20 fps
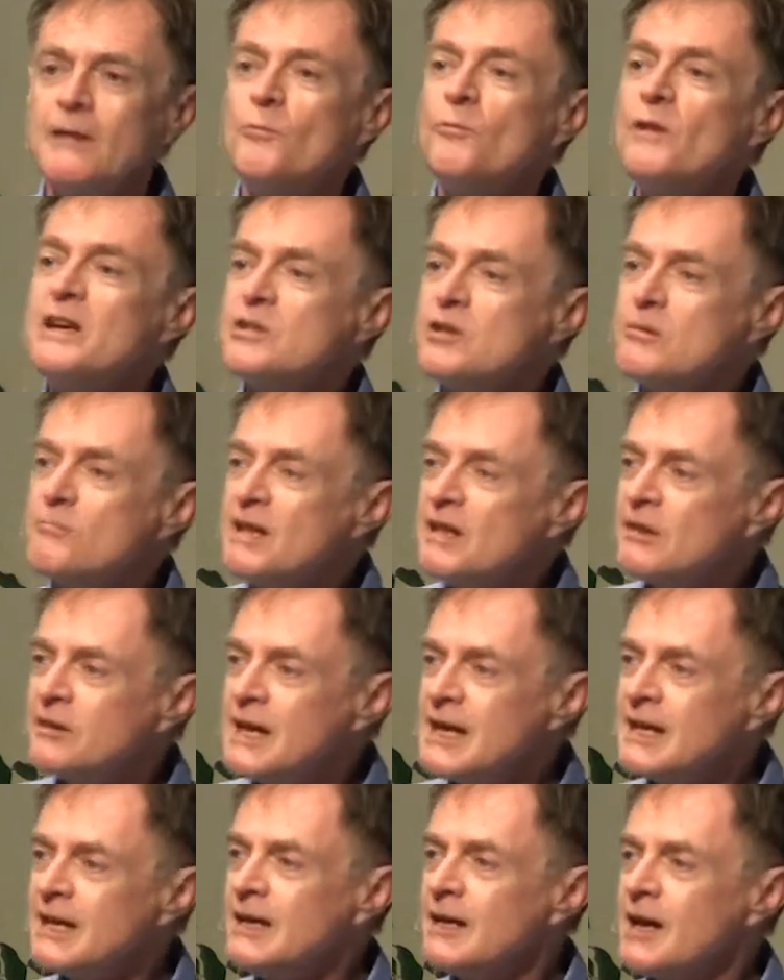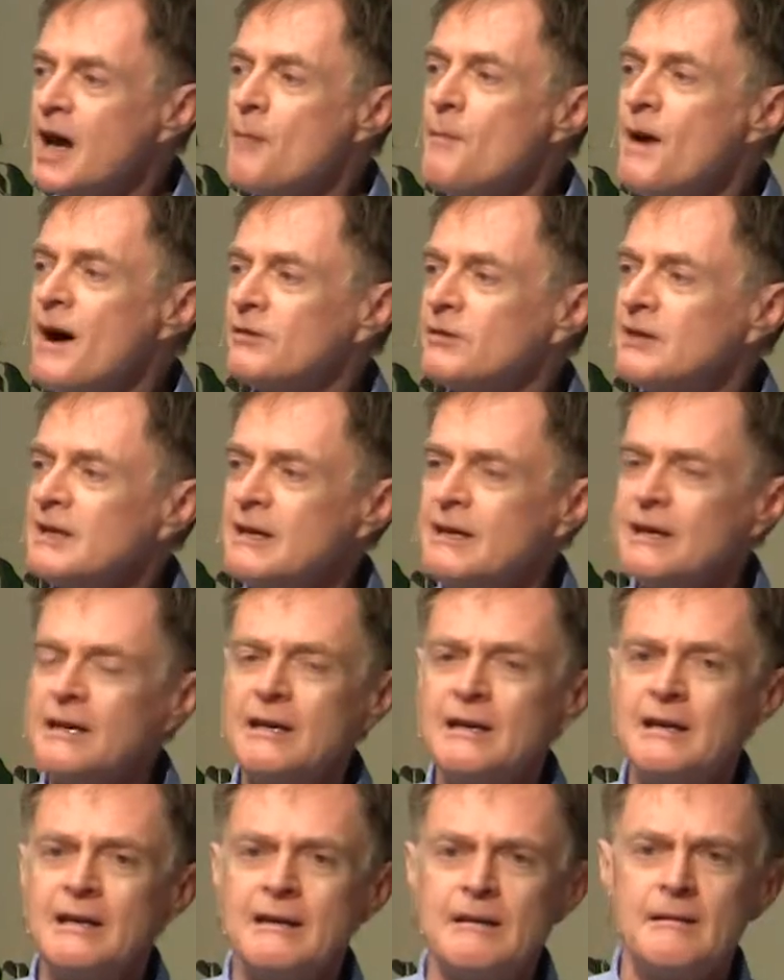We should be thinking about
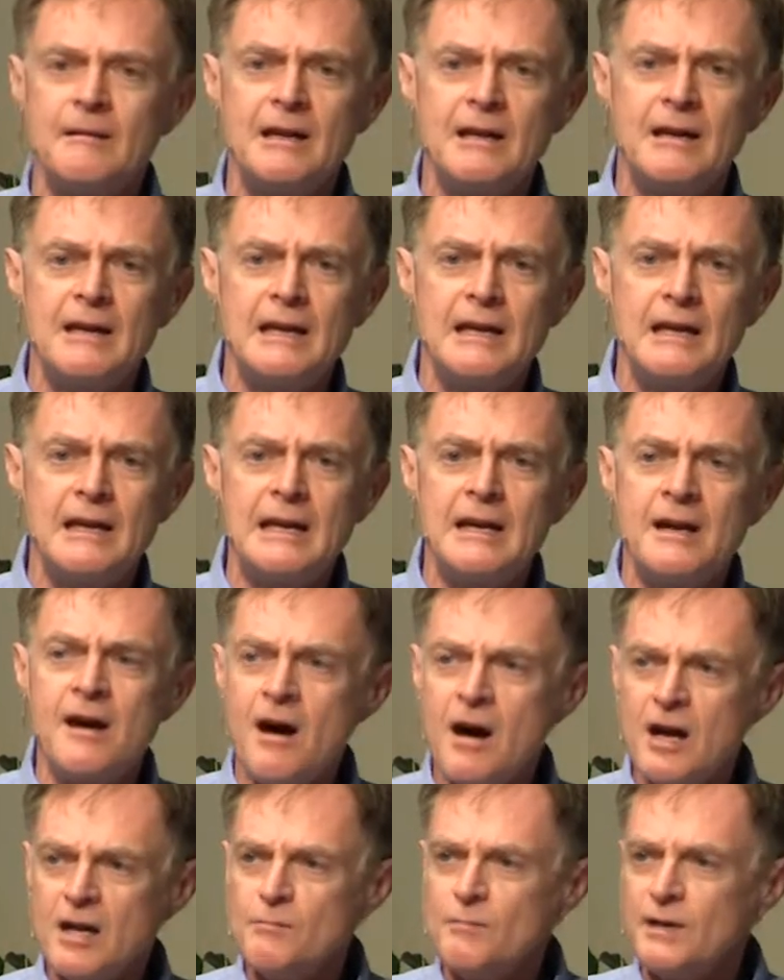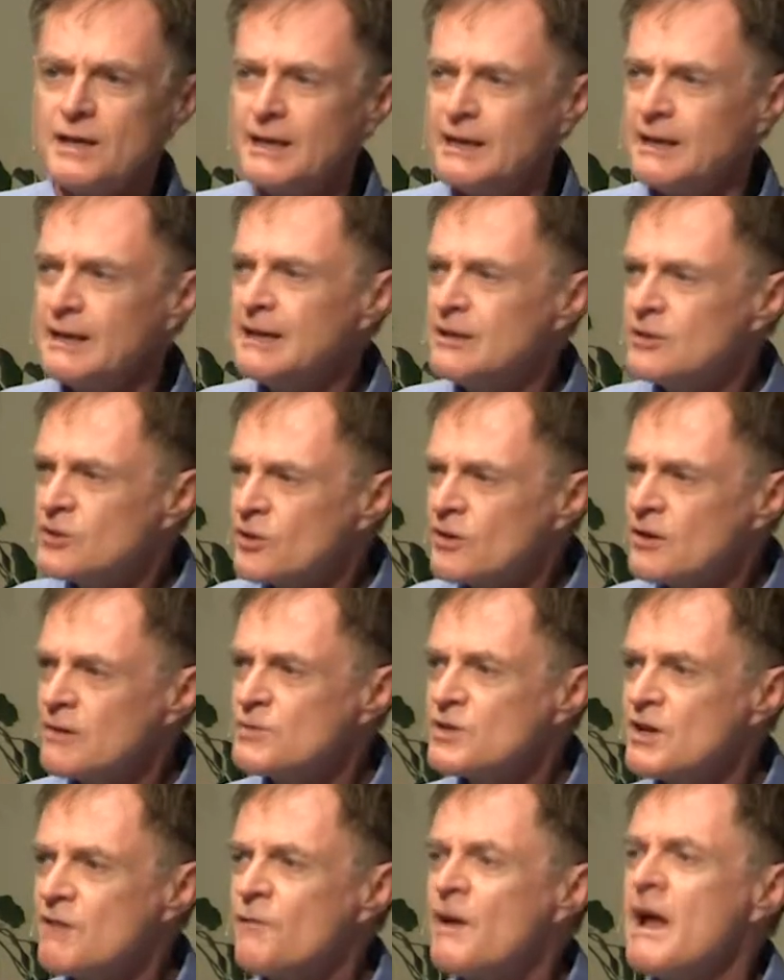the economy in
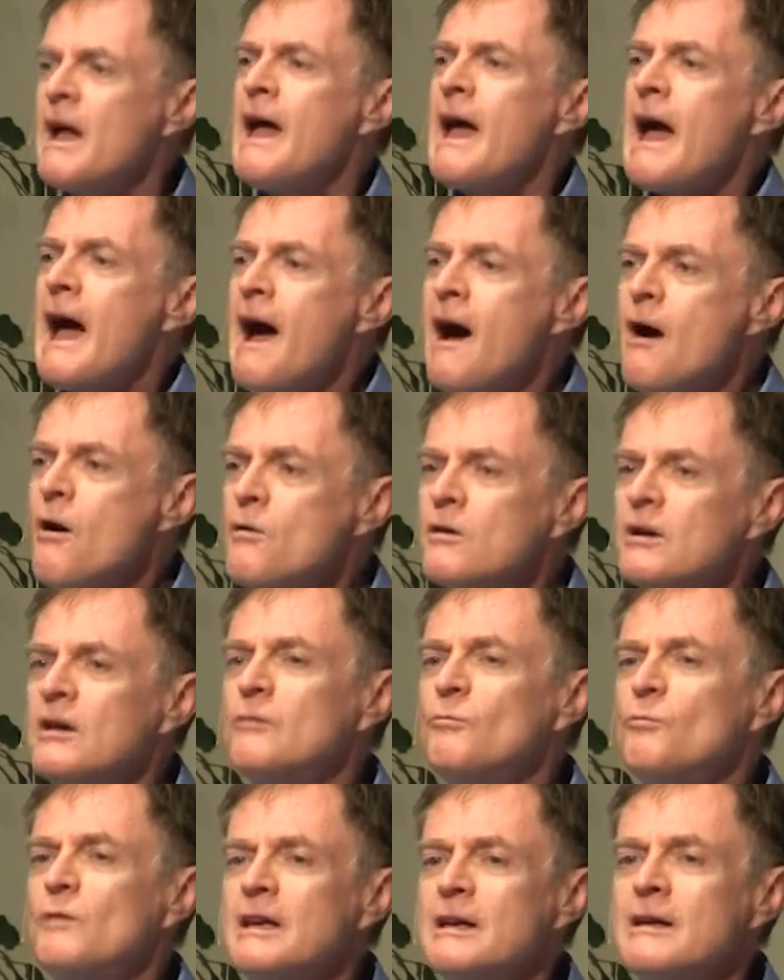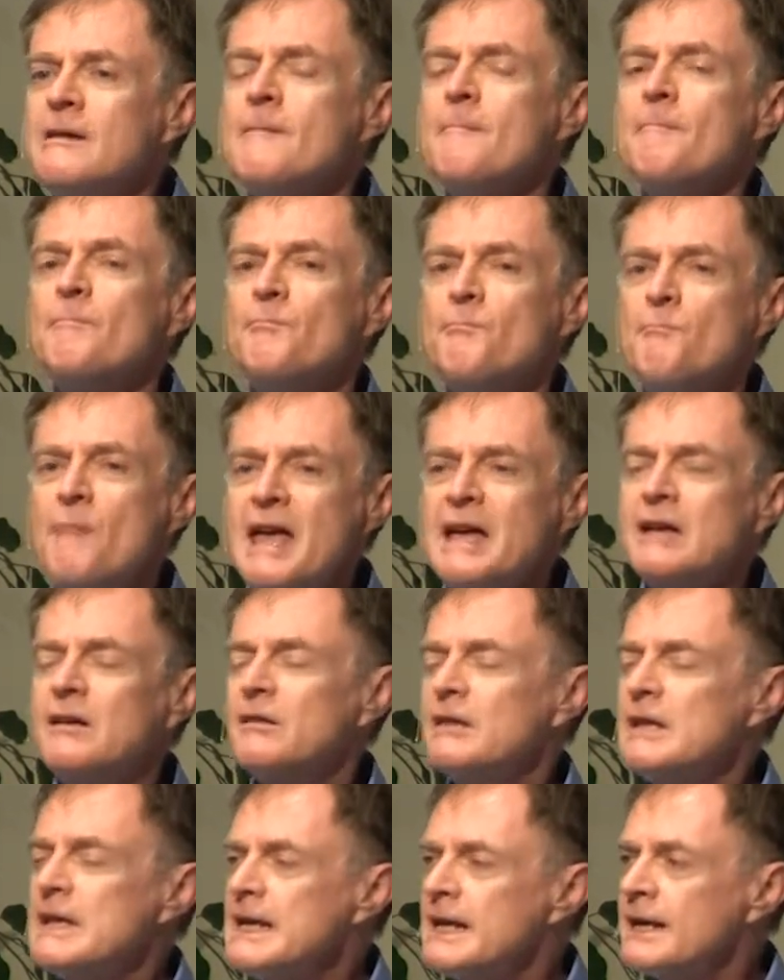terms of how can we
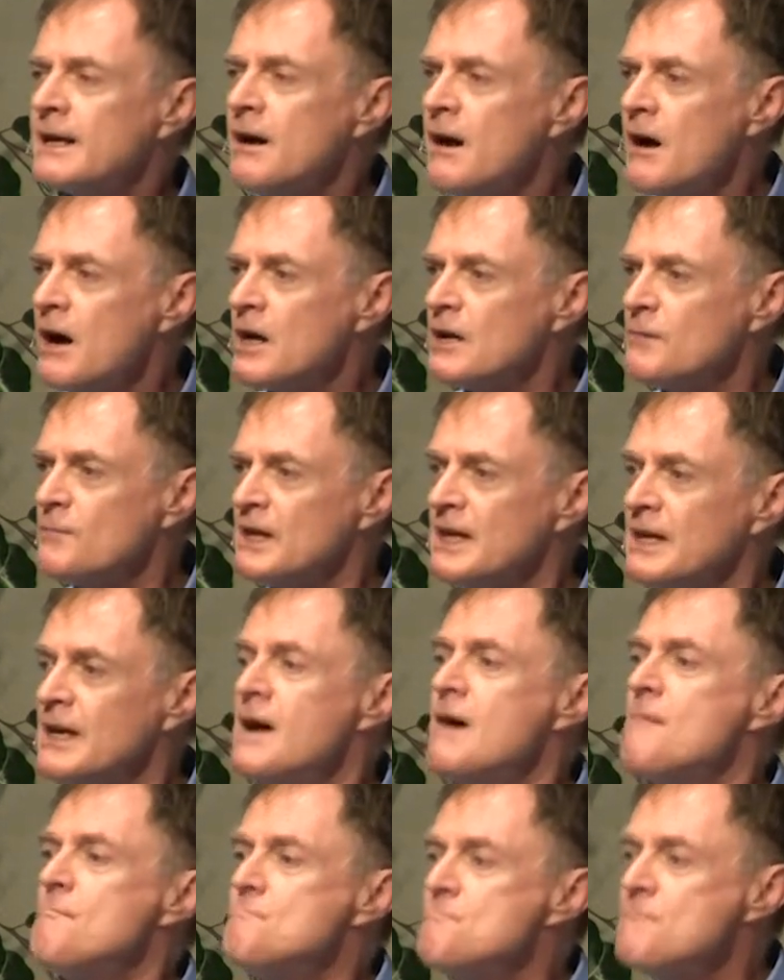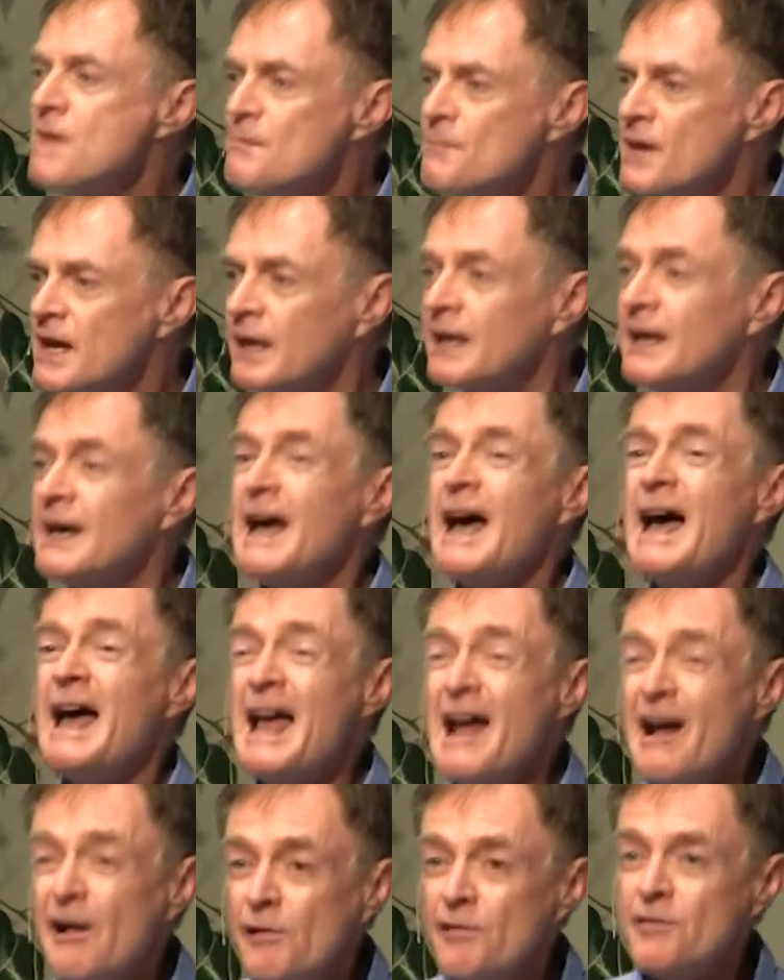make the economy mimic
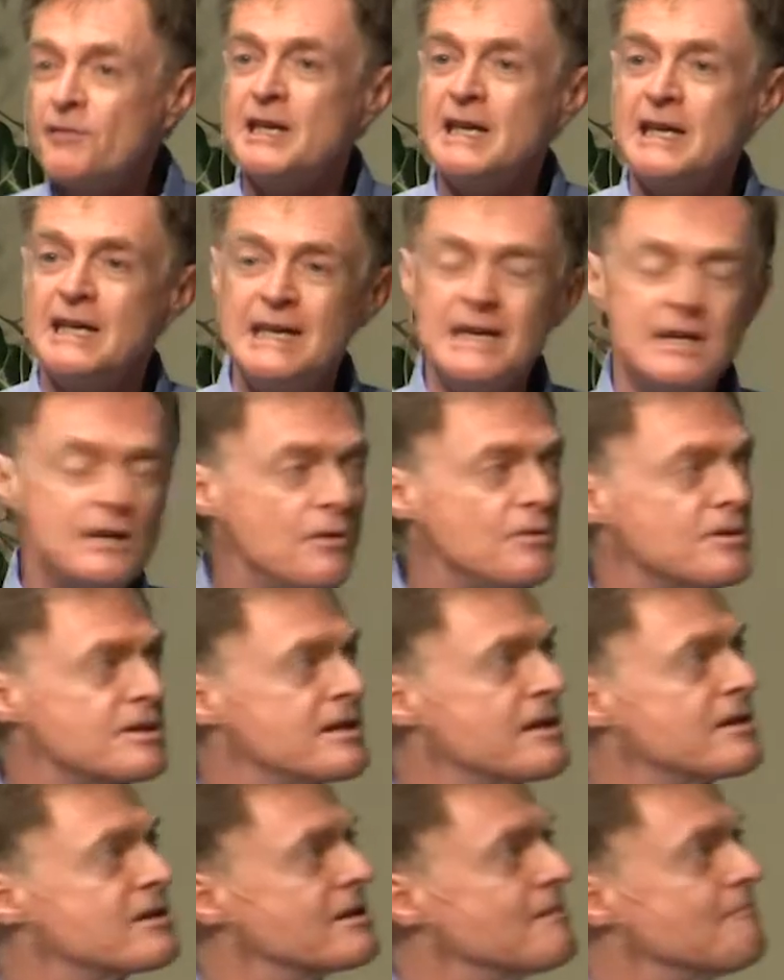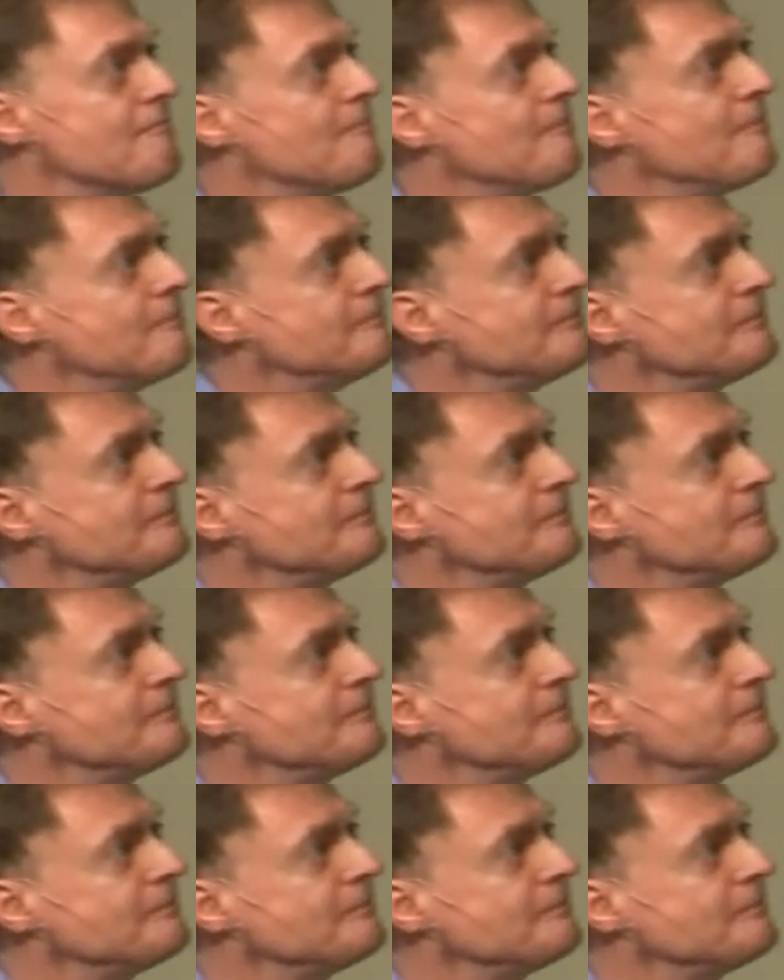a healthy ecosystem.